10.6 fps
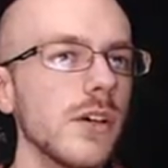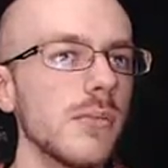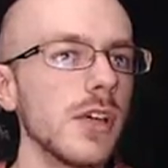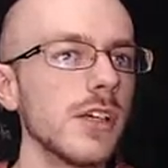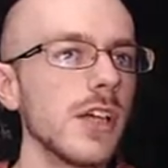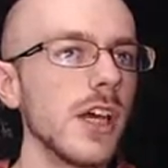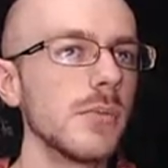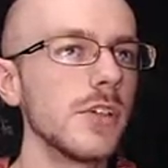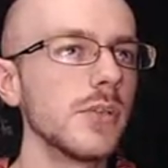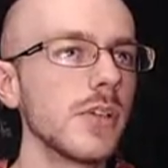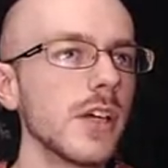Big
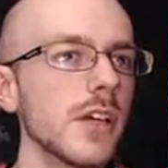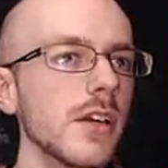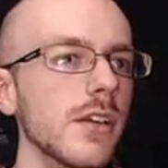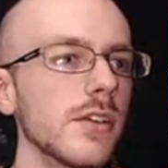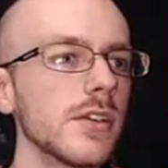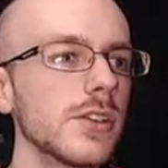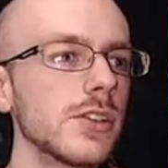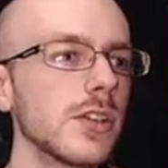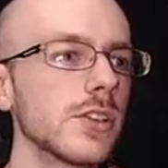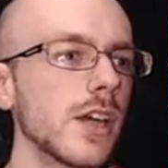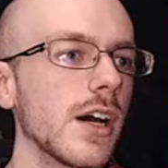damage. We can get another
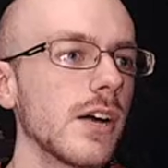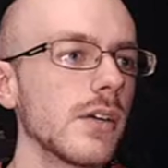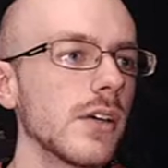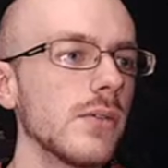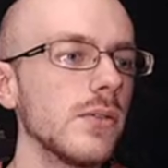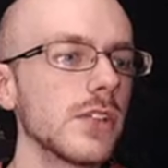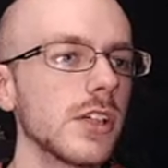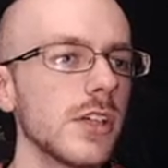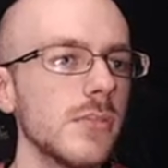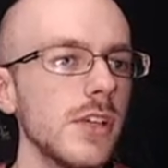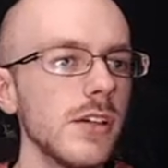six out. And who's it going
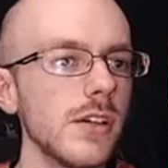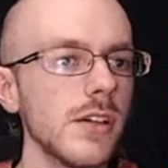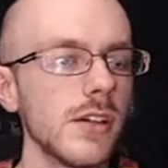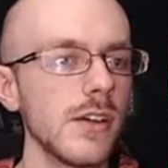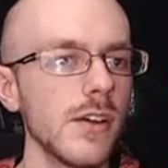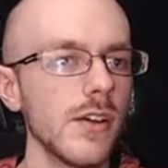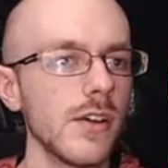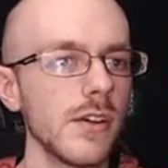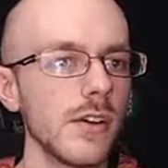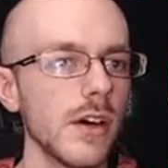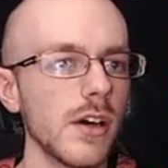to be?
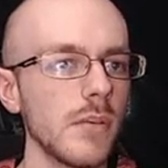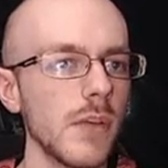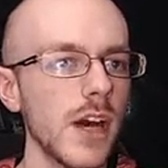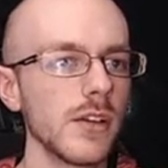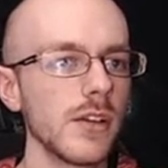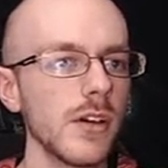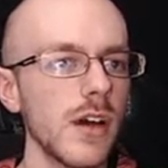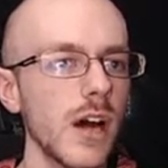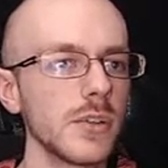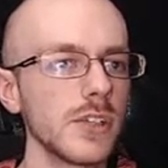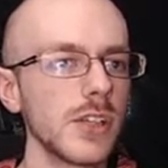Um, out of the
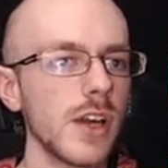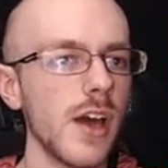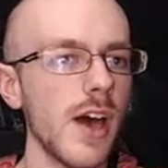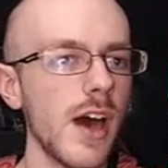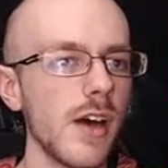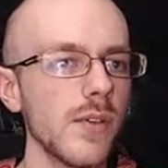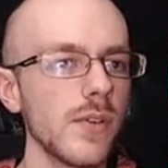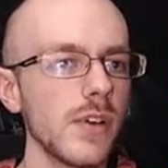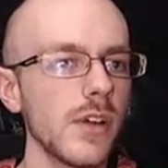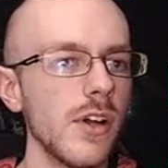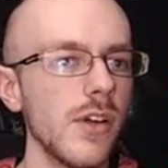options that I
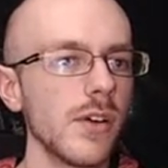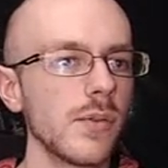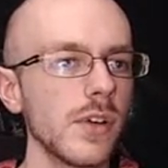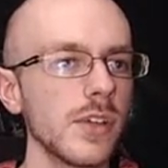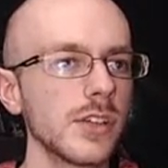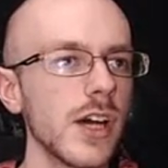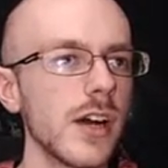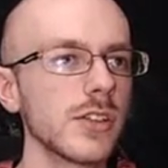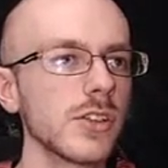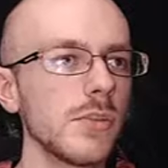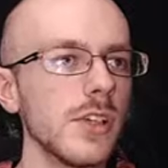have, real talk
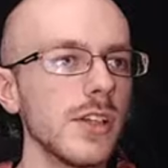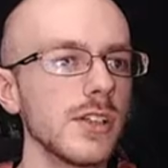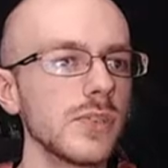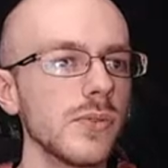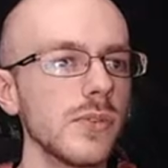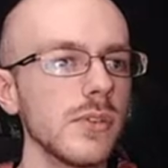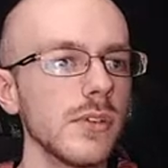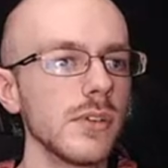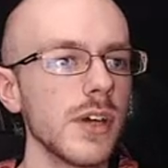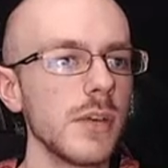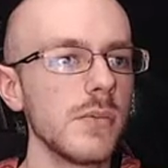is going to be this fool.
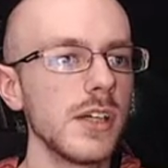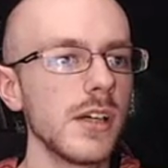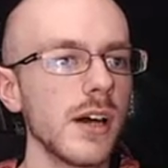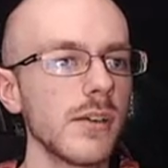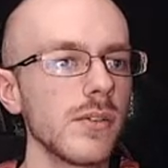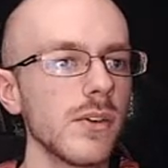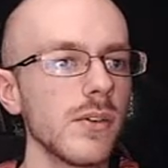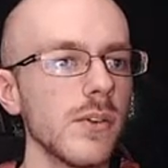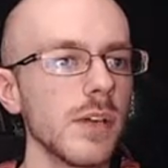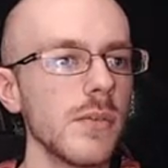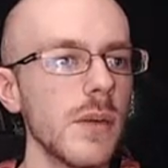I mean, I don't know.
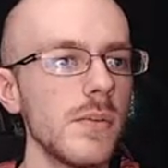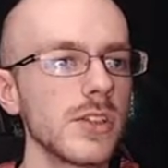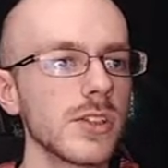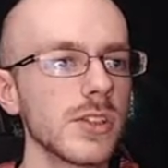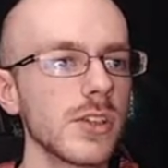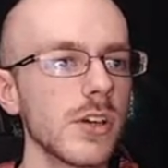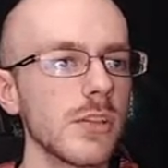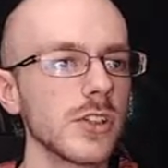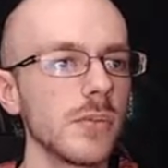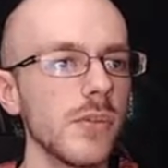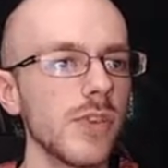Like, maybe just a
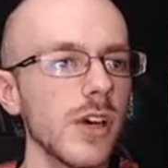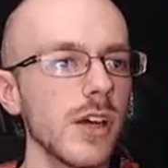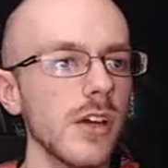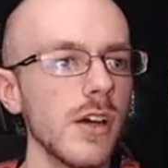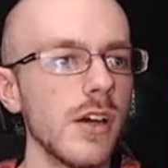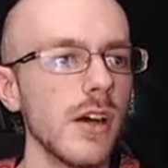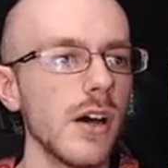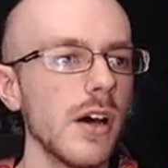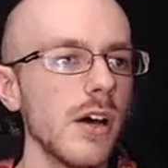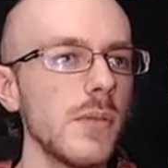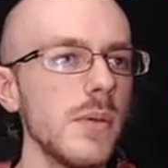Cerberus would be fine.
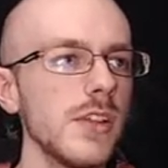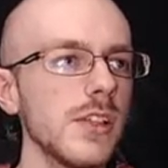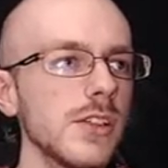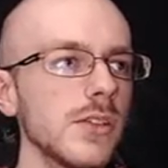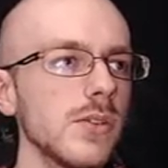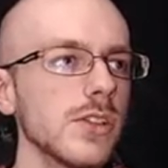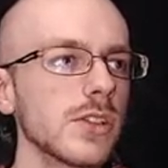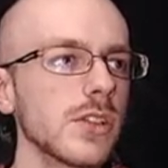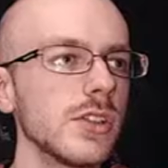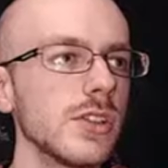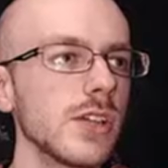Uh, maybe this dude just
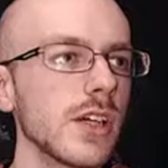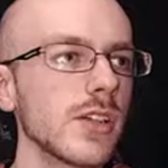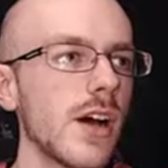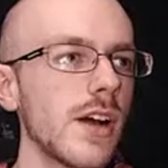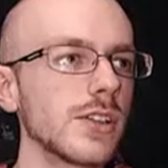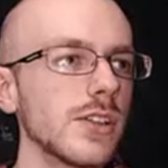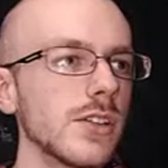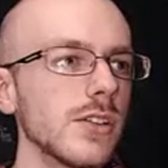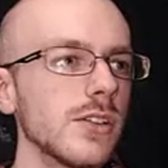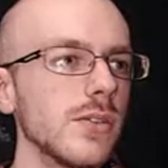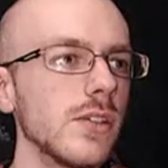because he's, like, toxic.
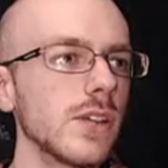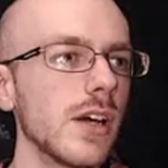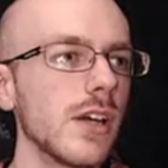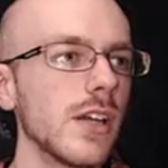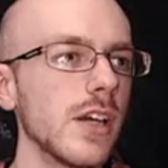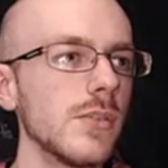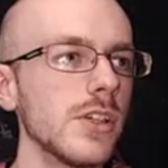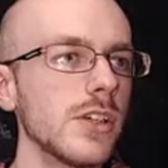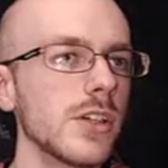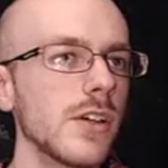This dude does a lot of damage.